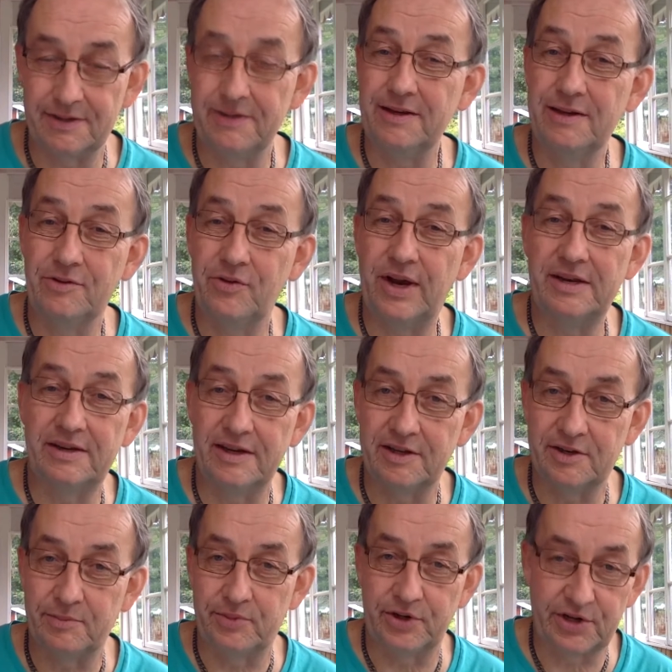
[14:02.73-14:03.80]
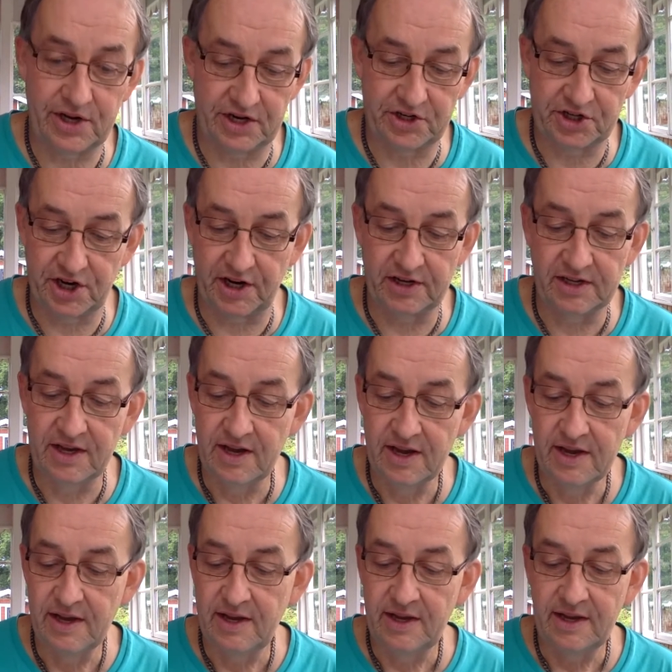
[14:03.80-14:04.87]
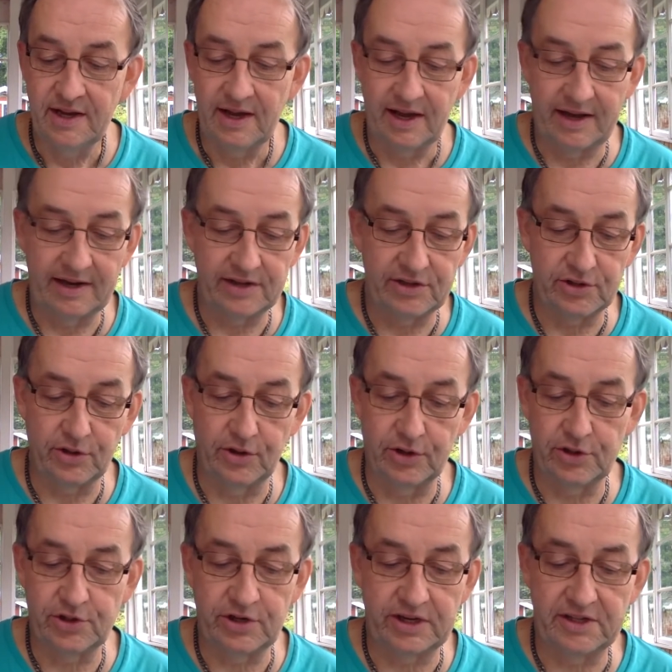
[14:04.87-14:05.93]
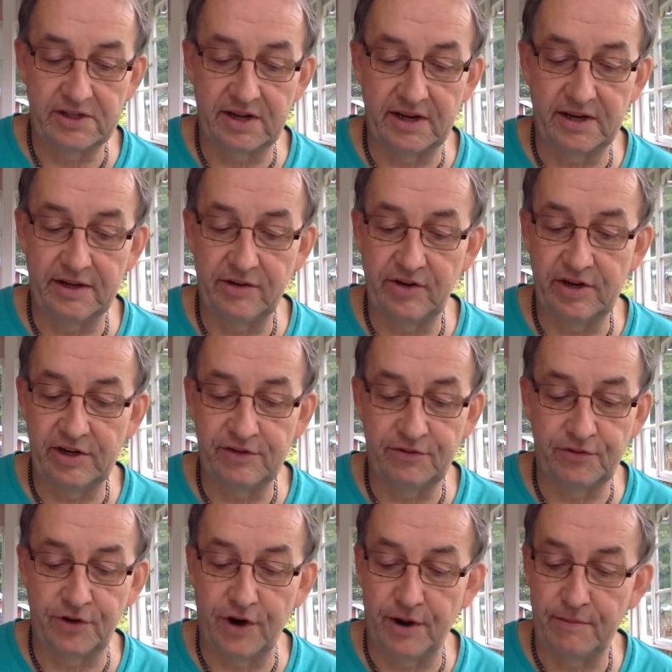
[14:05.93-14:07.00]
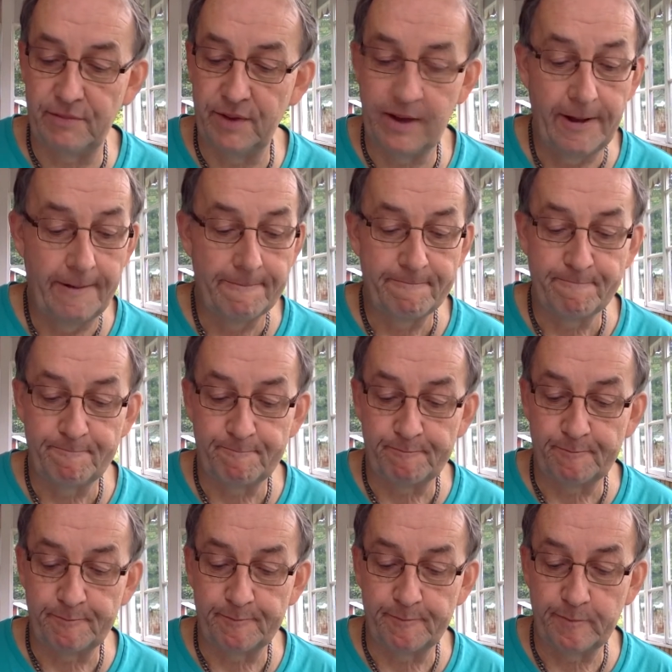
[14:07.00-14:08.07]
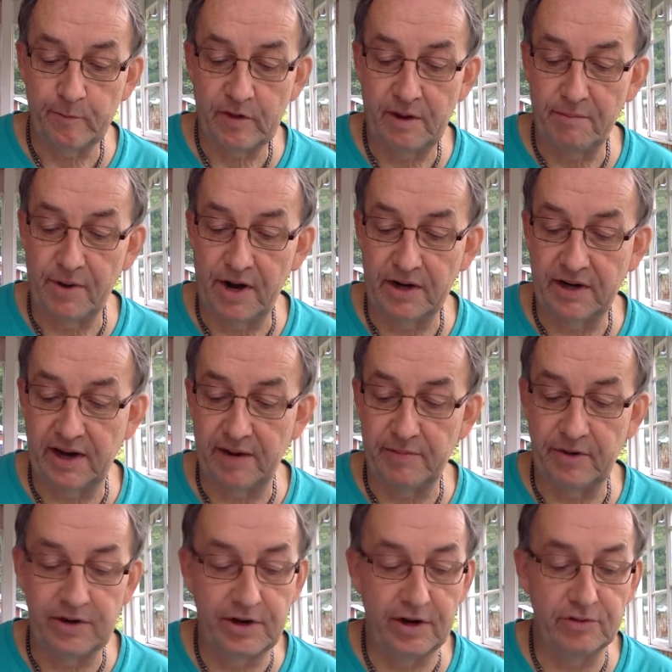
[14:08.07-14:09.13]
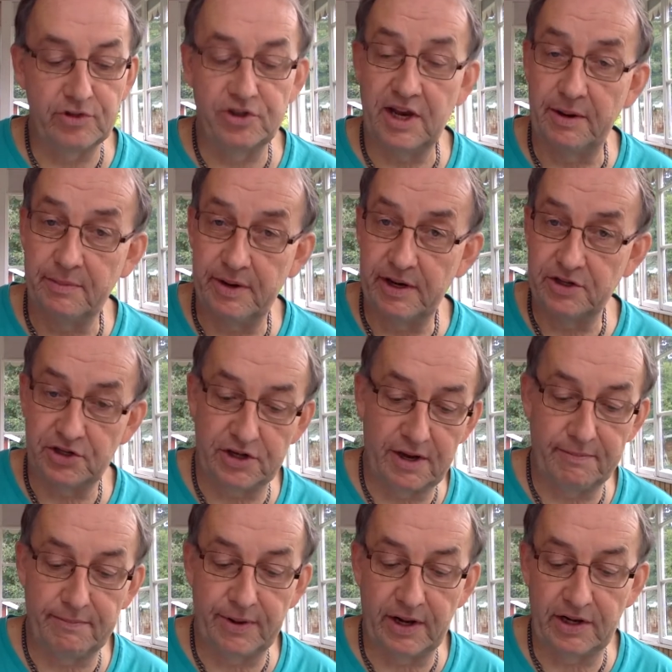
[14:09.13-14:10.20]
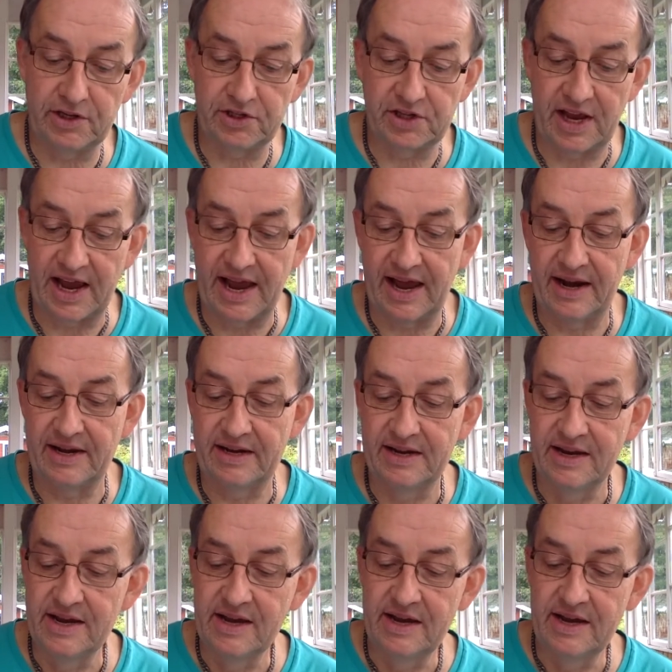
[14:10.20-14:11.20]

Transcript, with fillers: a great interpretation and it's also inside degrees from um, Marc Edmund Jones, Sabian symbols and